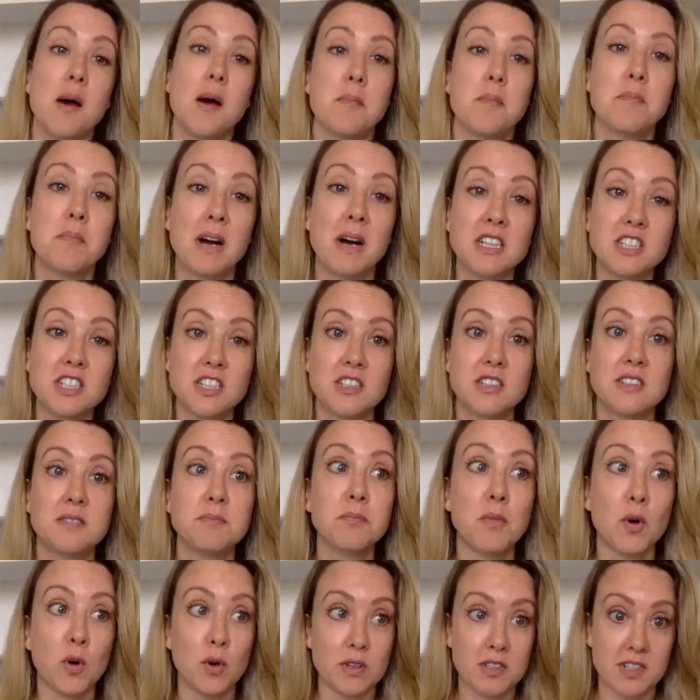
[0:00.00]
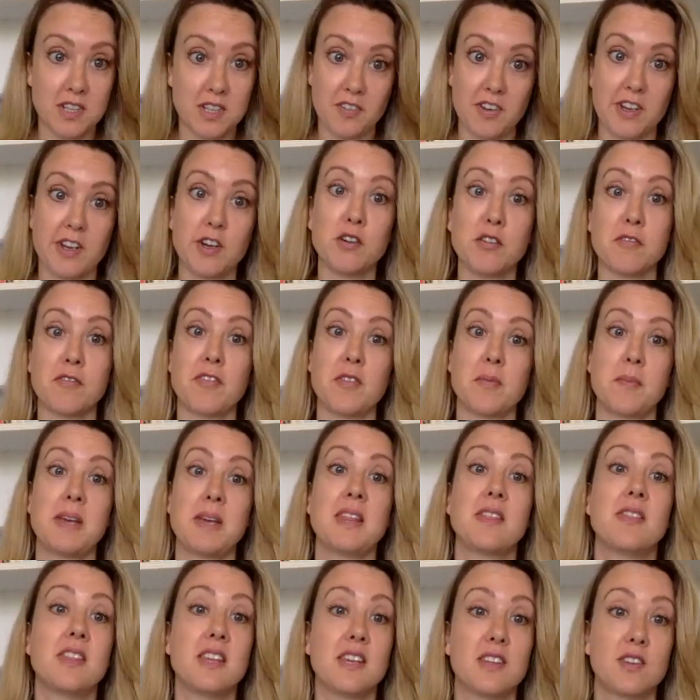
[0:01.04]
much more difficult for
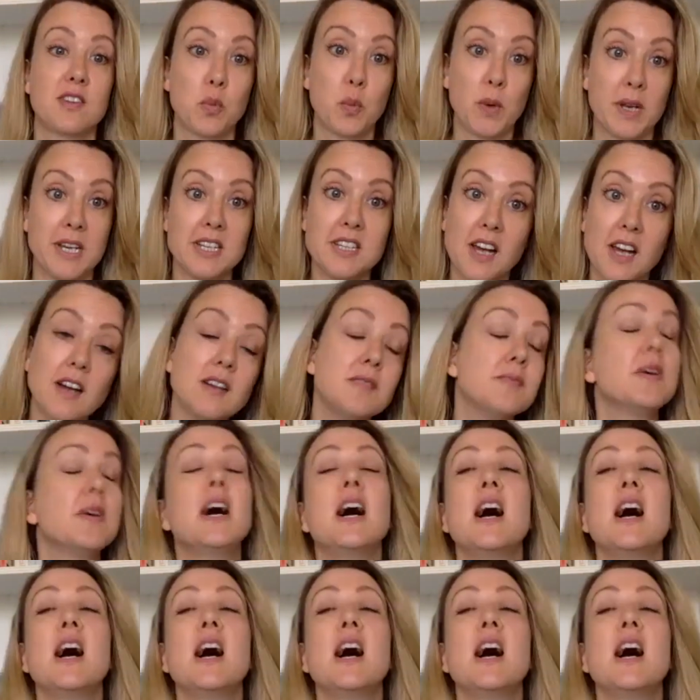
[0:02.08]
me this winter.